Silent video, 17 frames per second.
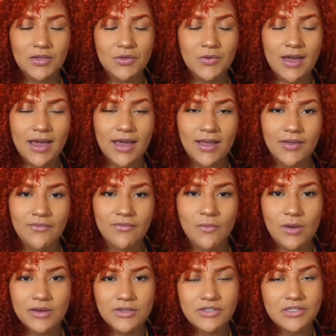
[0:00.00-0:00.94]
you have
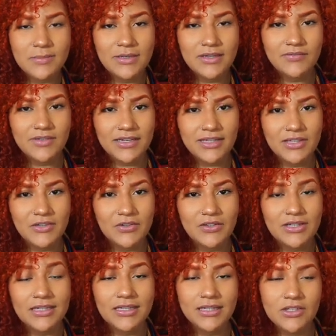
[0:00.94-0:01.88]
watched my video,
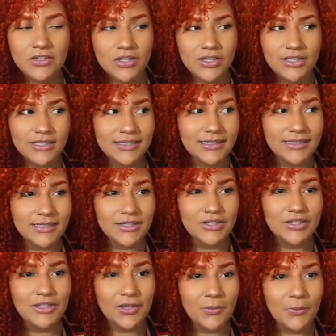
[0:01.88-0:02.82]
clicked on it,
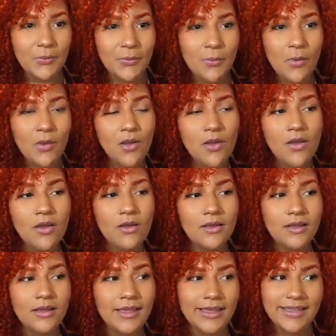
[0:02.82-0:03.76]
you know,
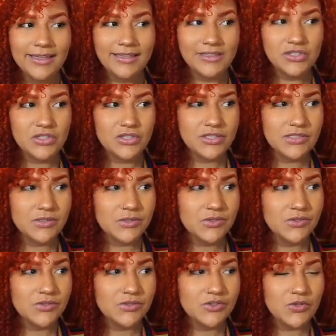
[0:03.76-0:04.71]
and
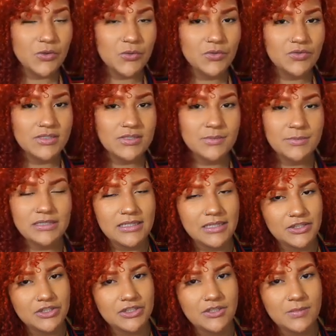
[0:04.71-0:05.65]
just showed some
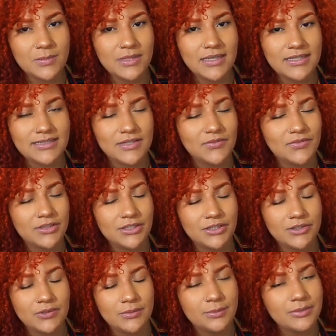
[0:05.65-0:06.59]
attention because I really
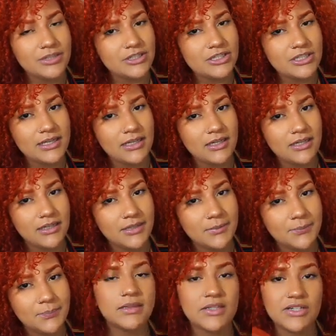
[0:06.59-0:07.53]
do appreciate
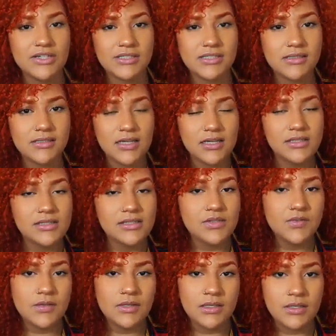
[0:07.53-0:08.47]
it. There's tons of
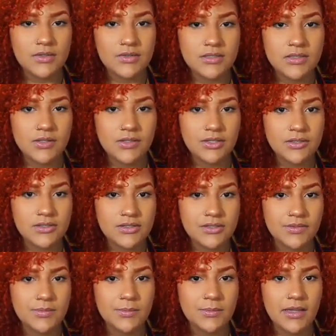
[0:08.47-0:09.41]
videos on
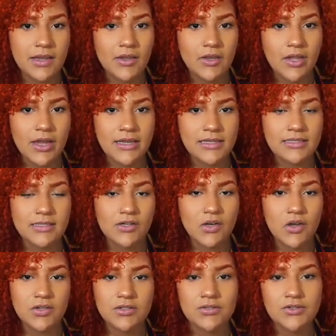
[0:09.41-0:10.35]
YouTube that you guys can
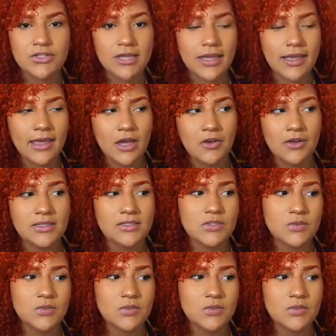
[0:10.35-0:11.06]
also check out as